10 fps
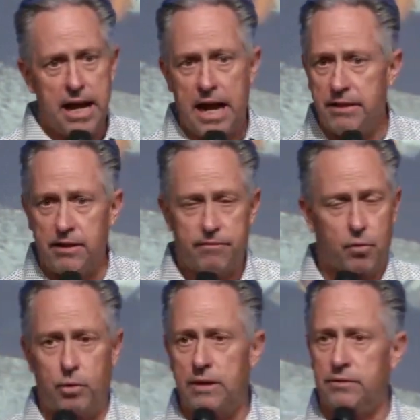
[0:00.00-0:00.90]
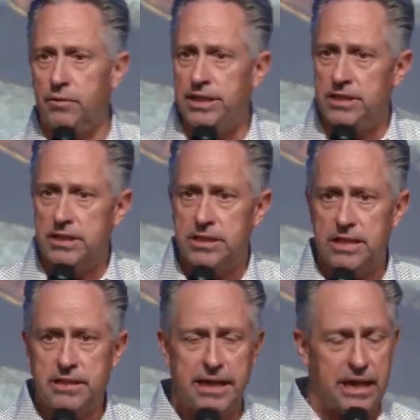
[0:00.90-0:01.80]
And then, for whatever reason, it
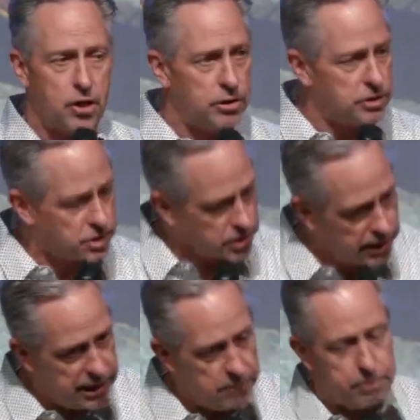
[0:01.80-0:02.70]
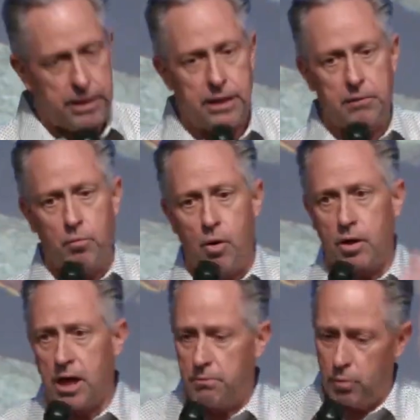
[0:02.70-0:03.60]
says that he couldn't sleep. He
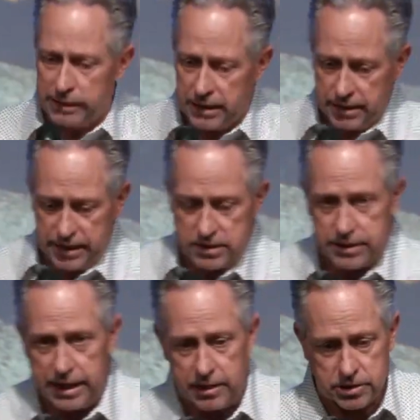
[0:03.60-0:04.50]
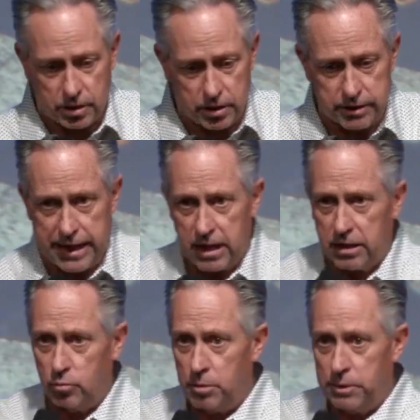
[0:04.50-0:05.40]
woke up, went out on his terrace, looked down, and
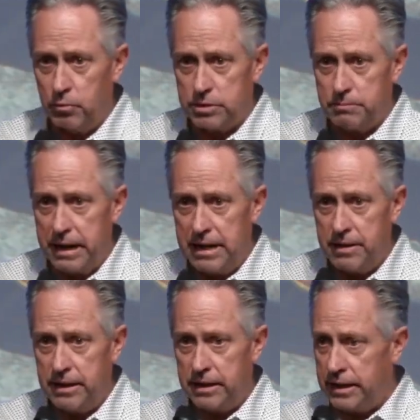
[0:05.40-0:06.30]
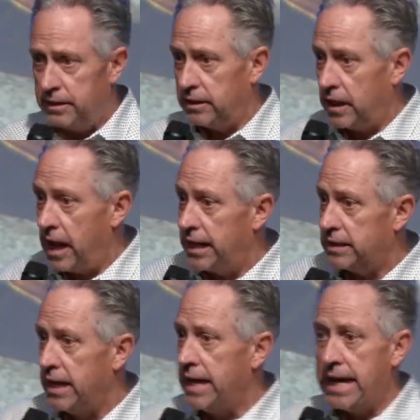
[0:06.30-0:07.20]
a woman was bathing in the light,
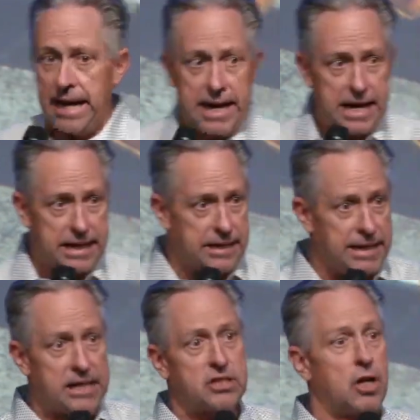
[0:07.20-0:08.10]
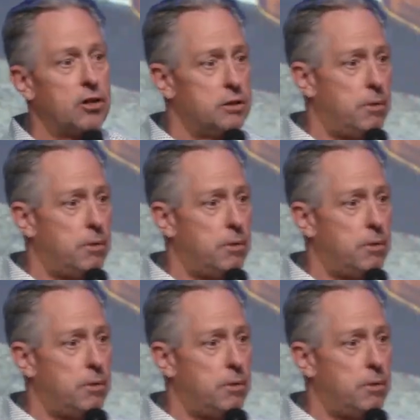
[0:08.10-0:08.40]
and, and that started the